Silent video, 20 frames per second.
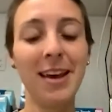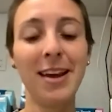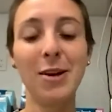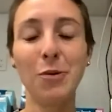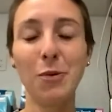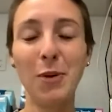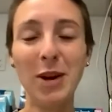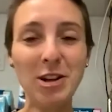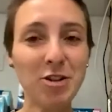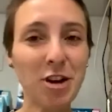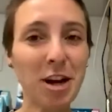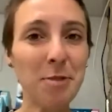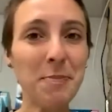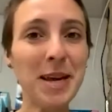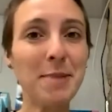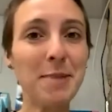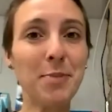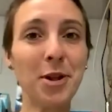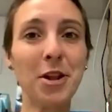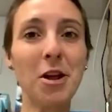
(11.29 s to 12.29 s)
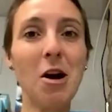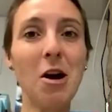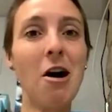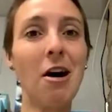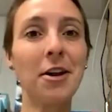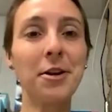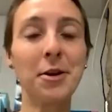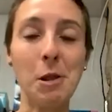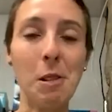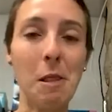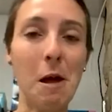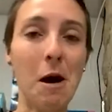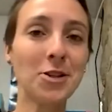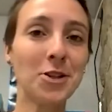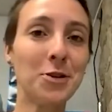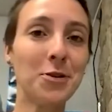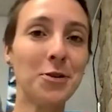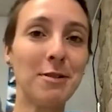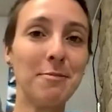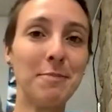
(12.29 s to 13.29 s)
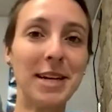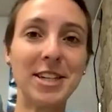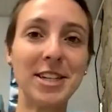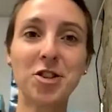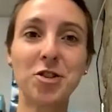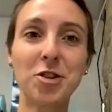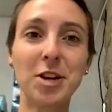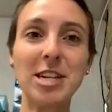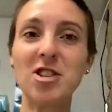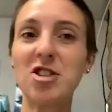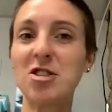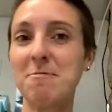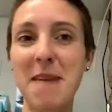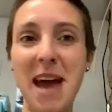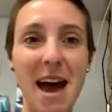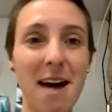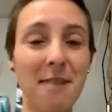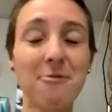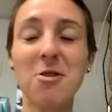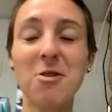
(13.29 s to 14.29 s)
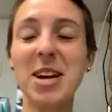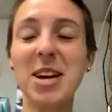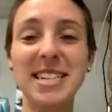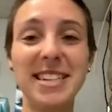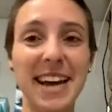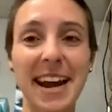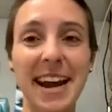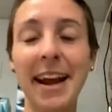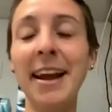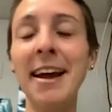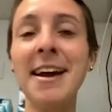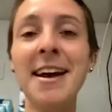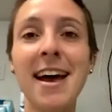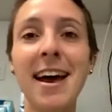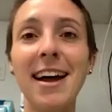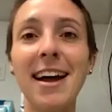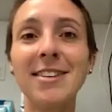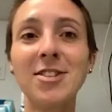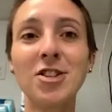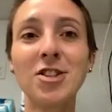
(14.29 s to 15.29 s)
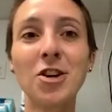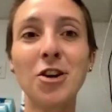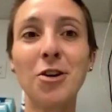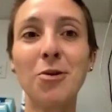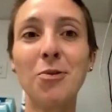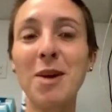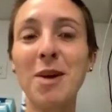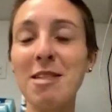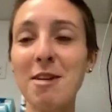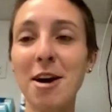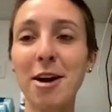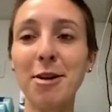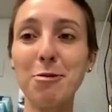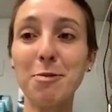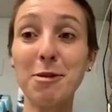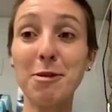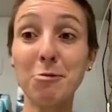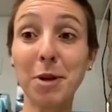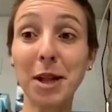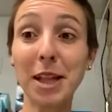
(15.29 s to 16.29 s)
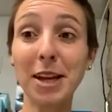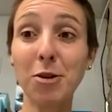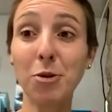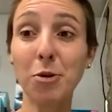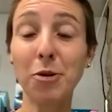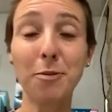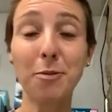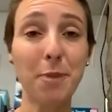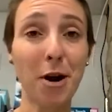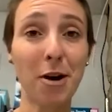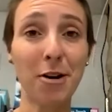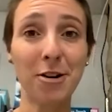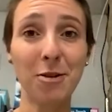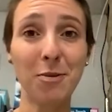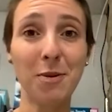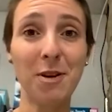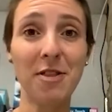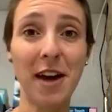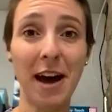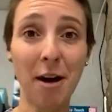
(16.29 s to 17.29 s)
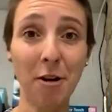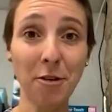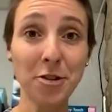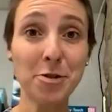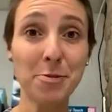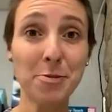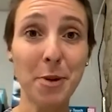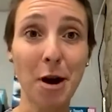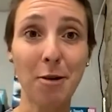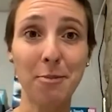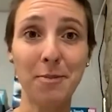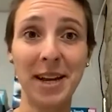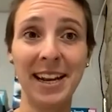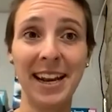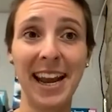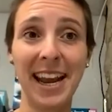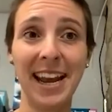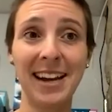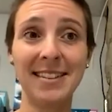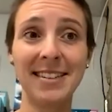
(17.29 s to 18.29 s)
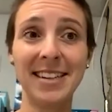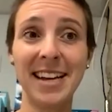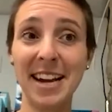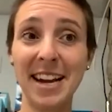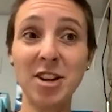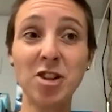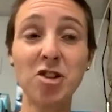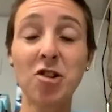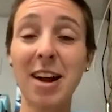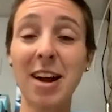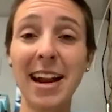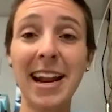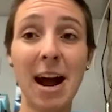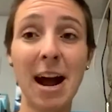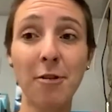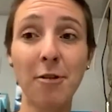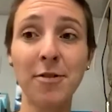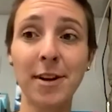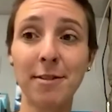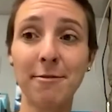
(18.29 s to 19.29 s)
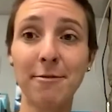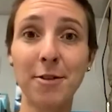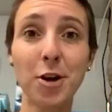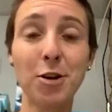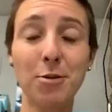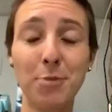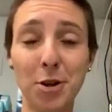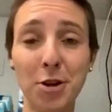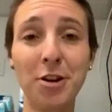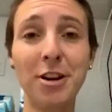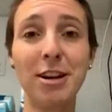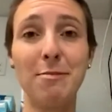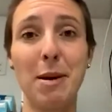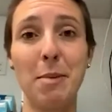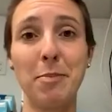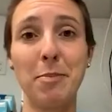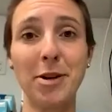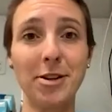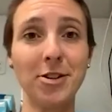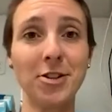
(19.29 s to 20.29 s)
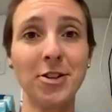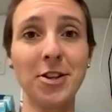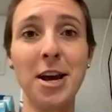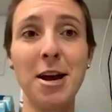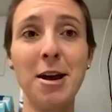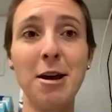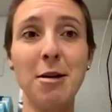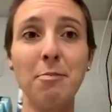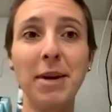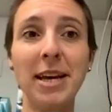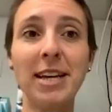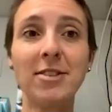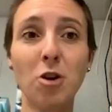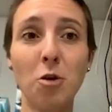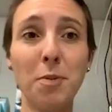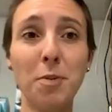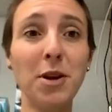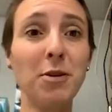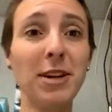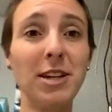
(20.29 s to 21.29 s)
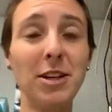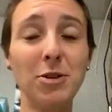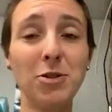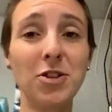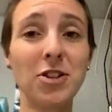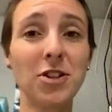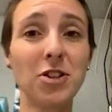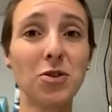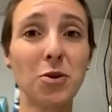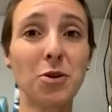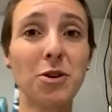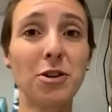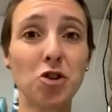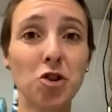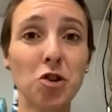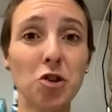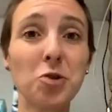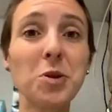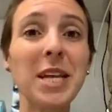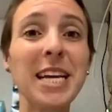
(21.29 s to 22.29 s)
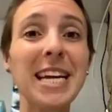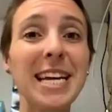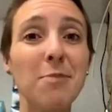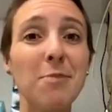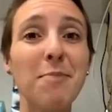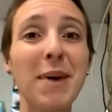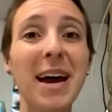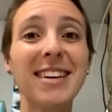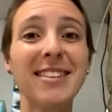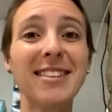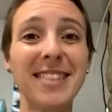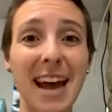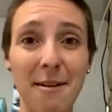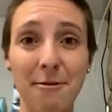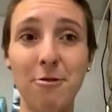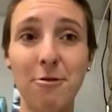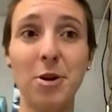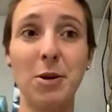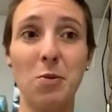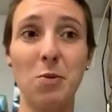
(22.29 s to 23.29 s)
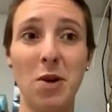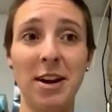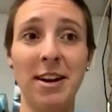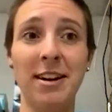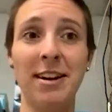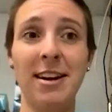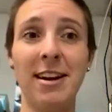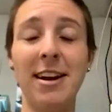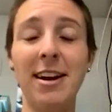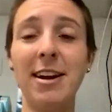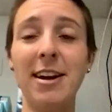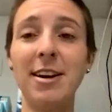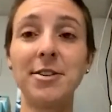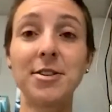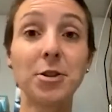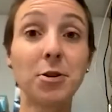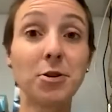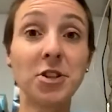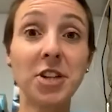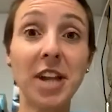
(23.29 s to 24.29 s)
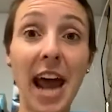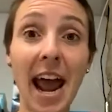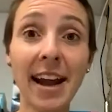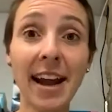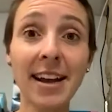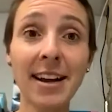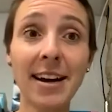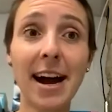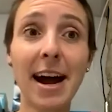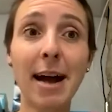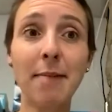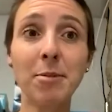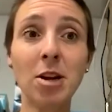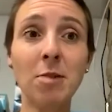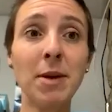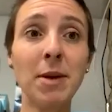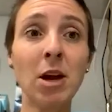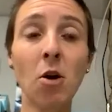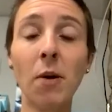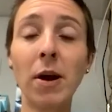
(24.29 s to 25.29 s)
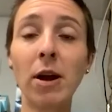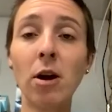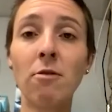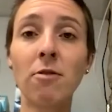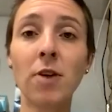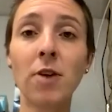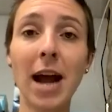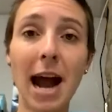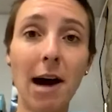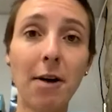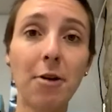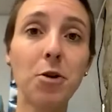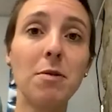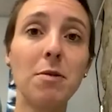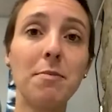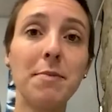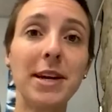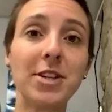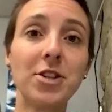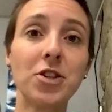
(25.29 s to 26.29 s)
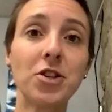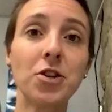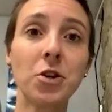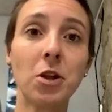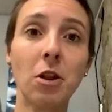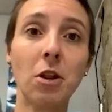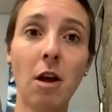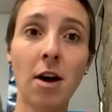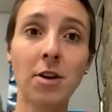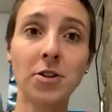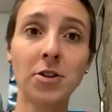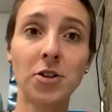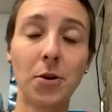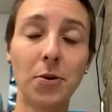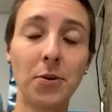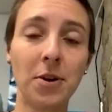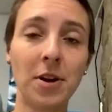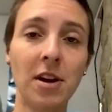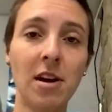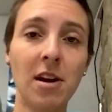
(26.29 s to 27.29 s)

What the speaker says: We train people on Naloxone administration every day, and so we thought it would be really cool to partner with the health department and get a training out there for community members, because opioid use disorder truly impacts everyone. So today, I'm going to be going over how to administer naloxone.